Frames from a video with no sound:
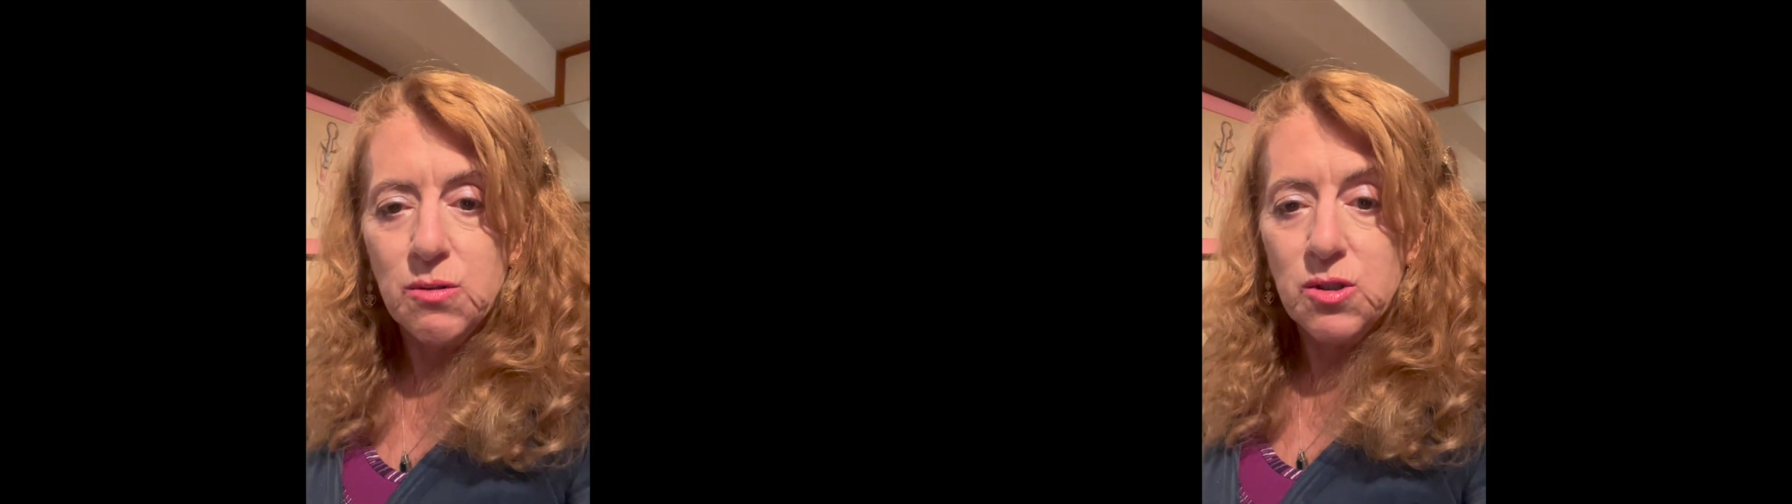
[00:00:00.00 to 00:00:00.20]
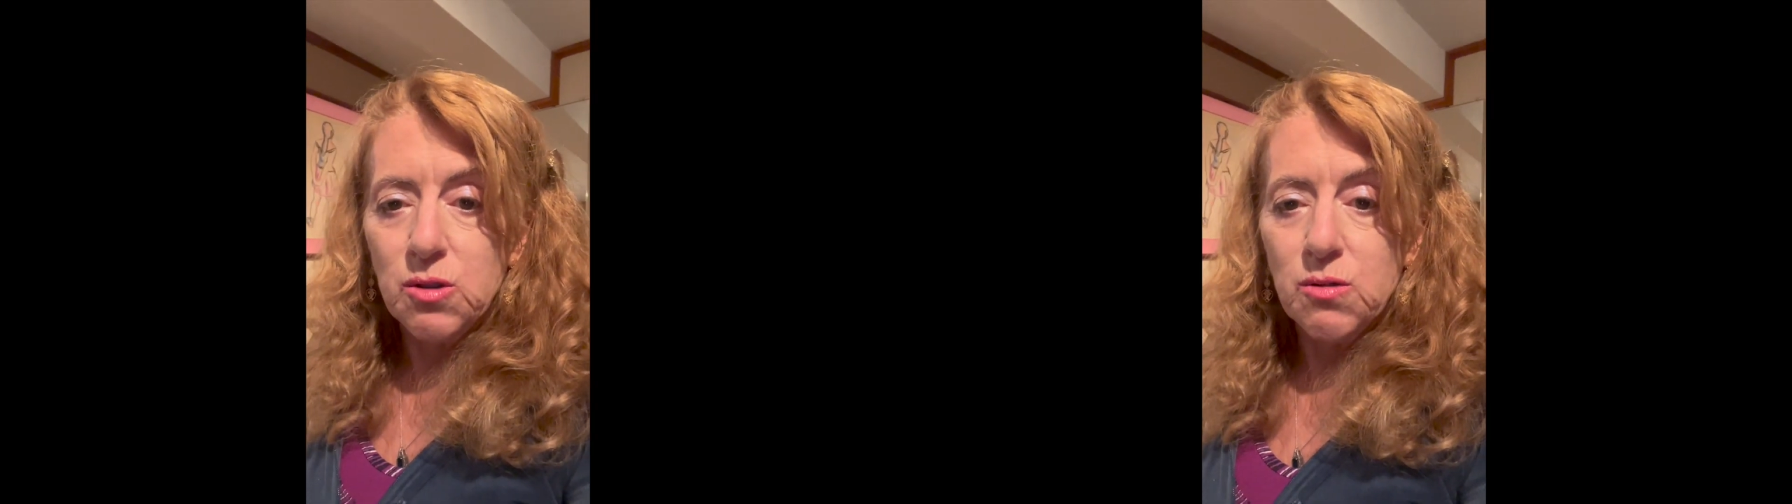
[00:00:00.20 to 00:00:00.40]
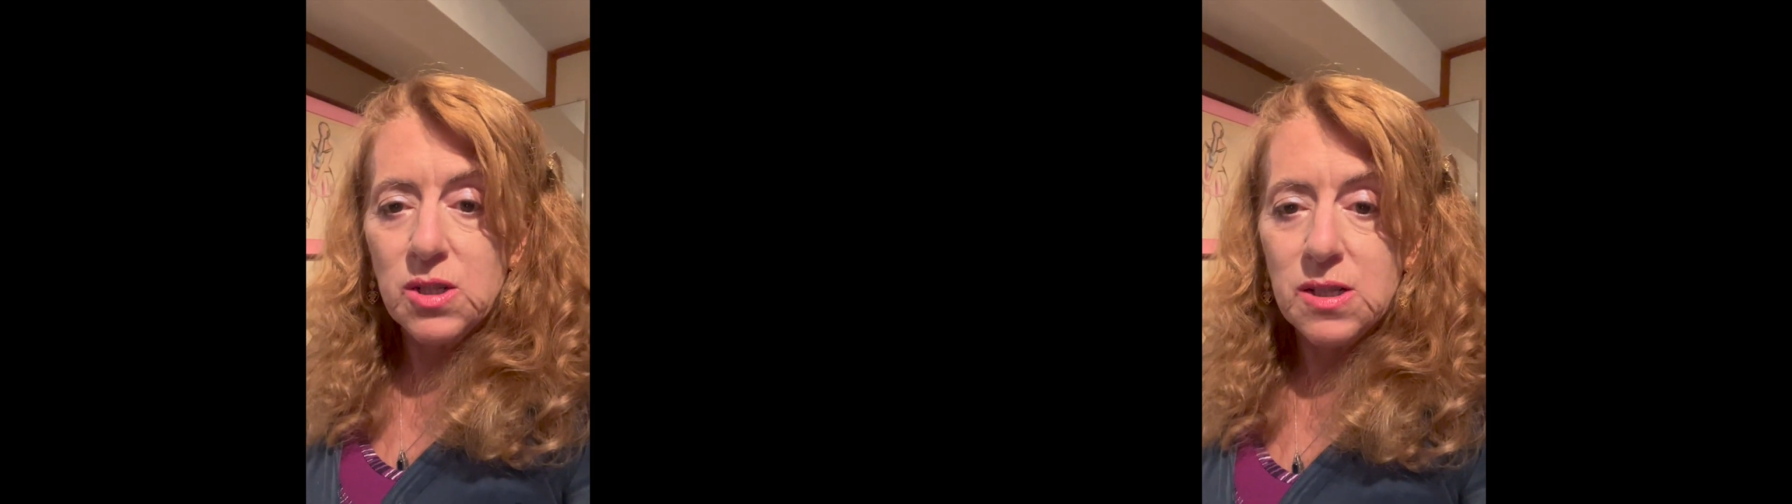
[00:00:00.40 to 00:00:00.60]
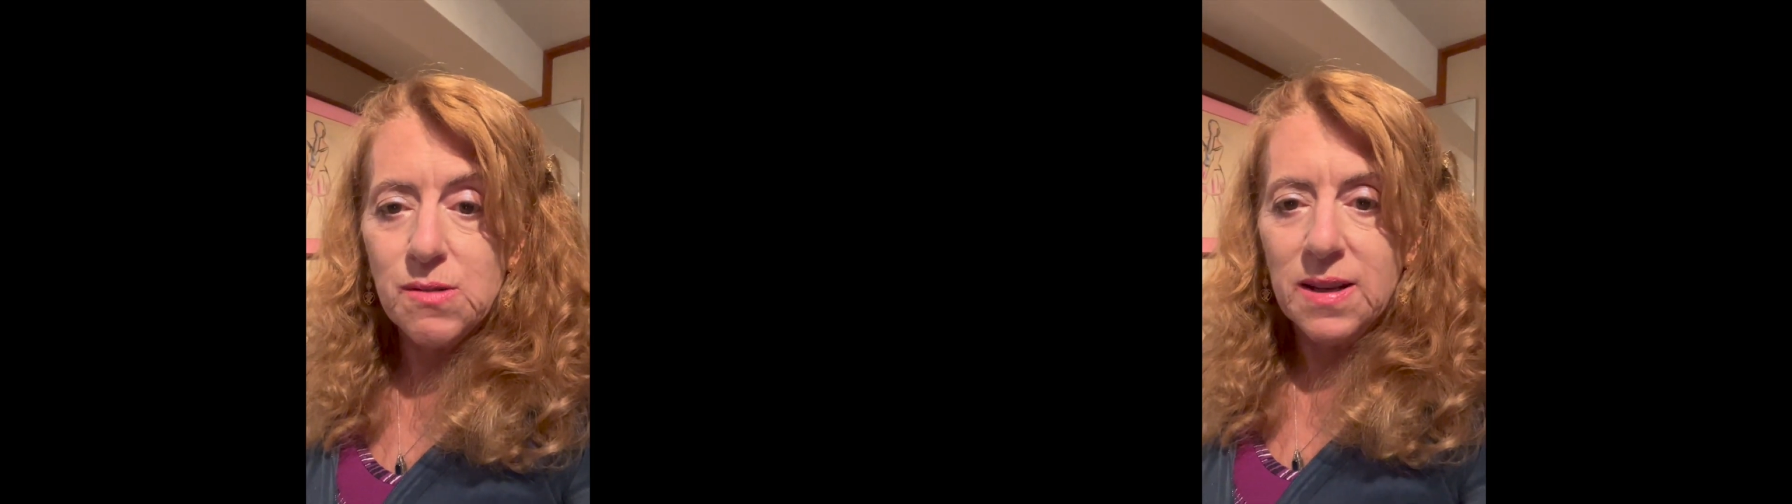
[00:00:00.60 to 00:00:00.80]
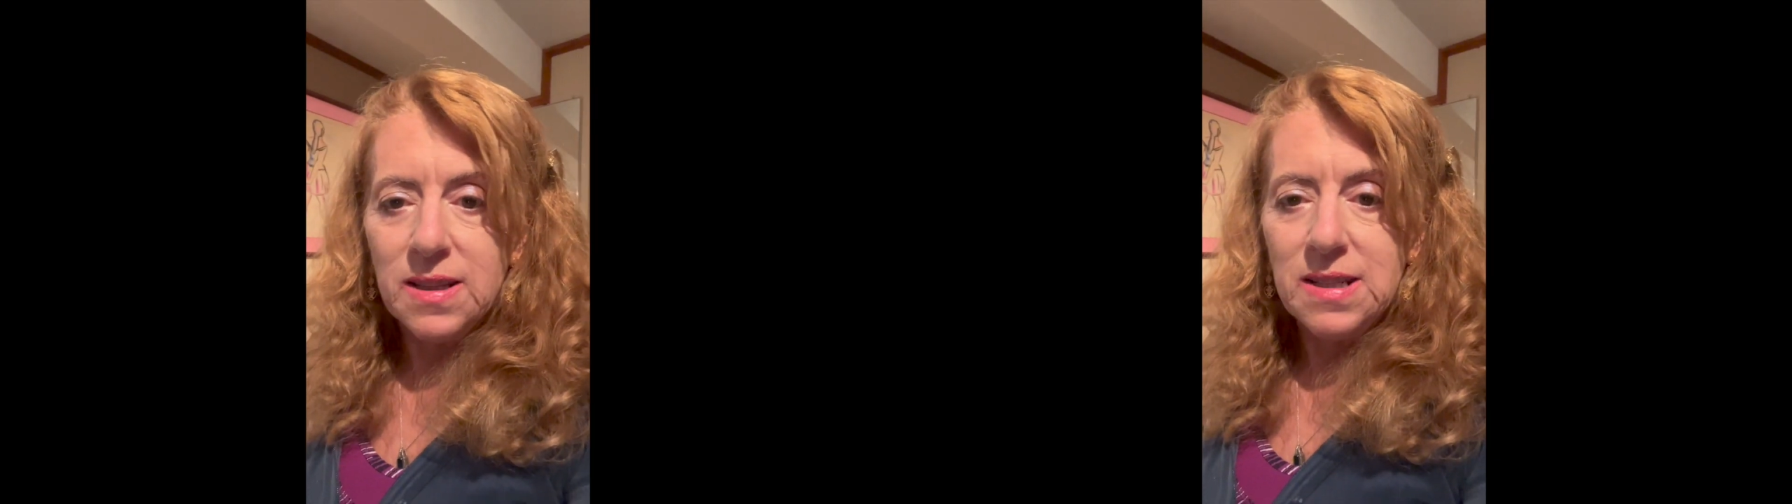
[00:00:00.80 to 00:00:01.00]
Jewish
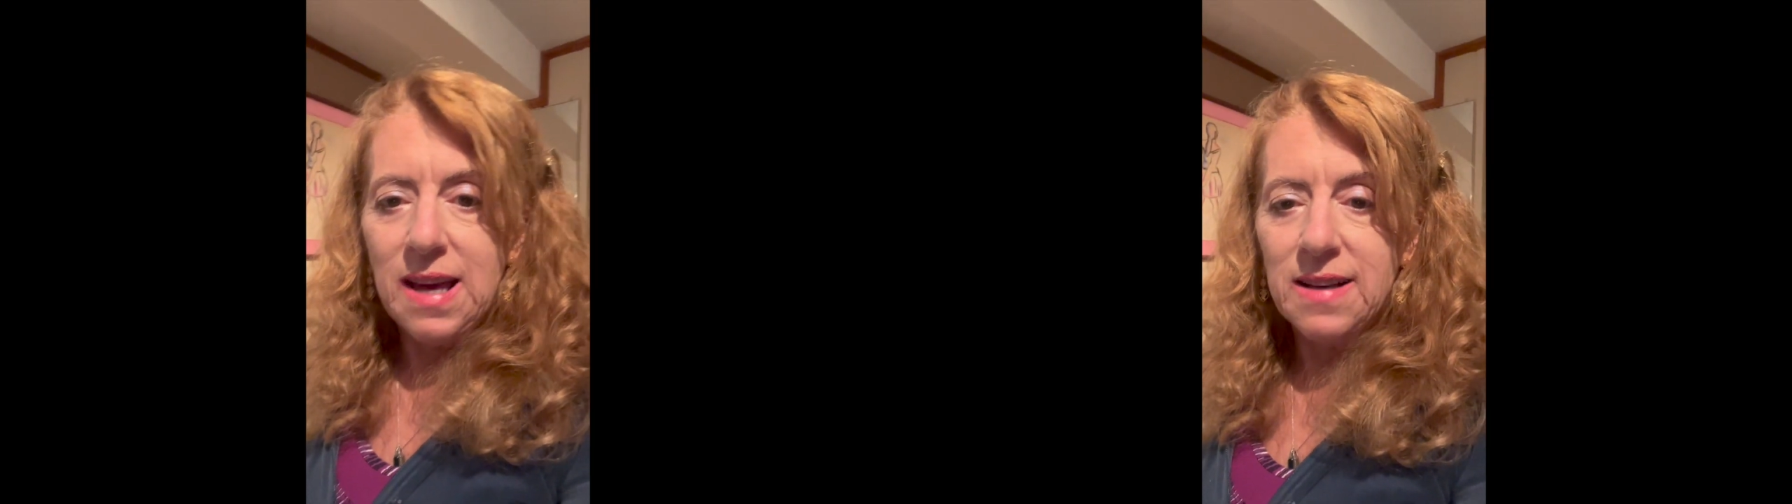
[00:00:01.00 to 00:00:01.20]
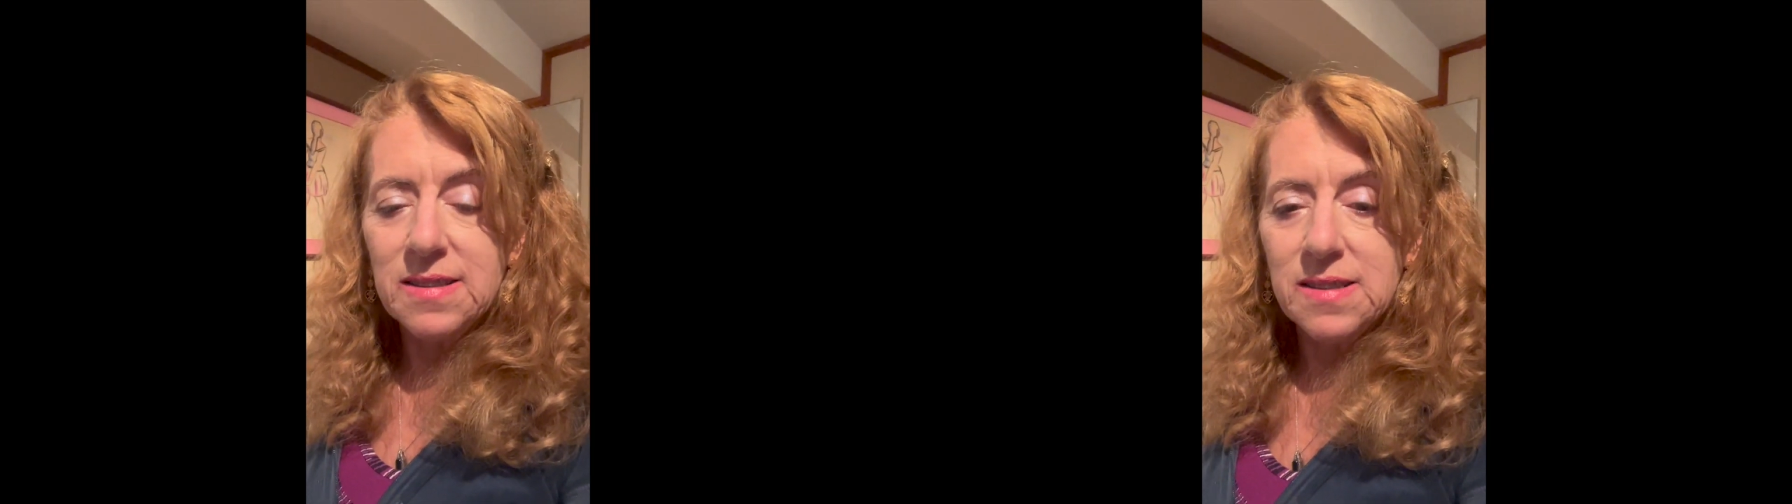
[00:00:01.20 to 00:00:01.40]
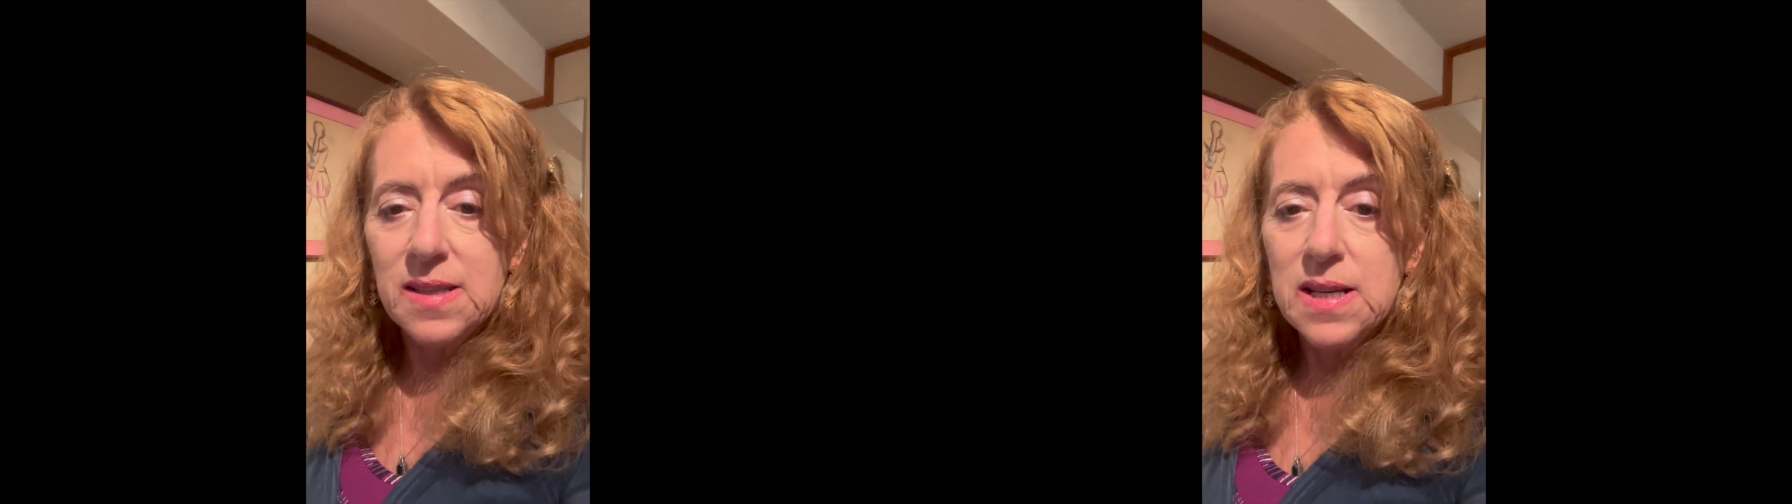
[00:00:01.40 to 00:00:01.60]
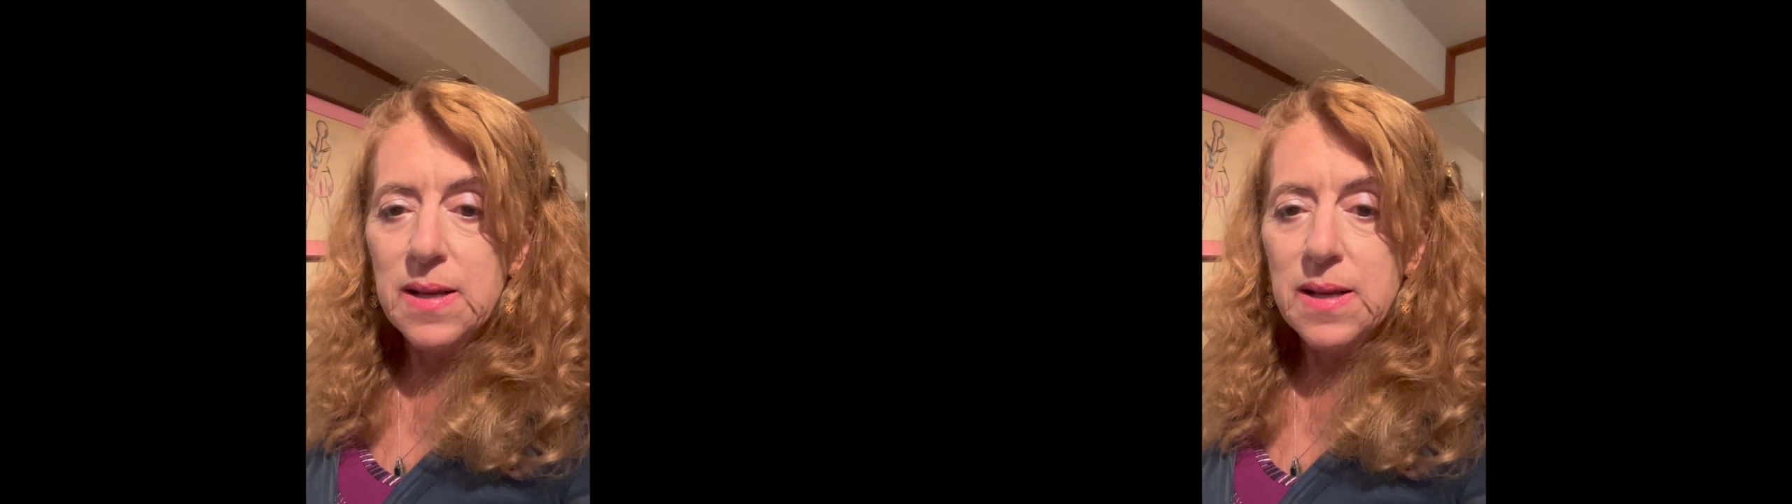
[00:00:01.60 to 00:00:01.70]
Israeli dance.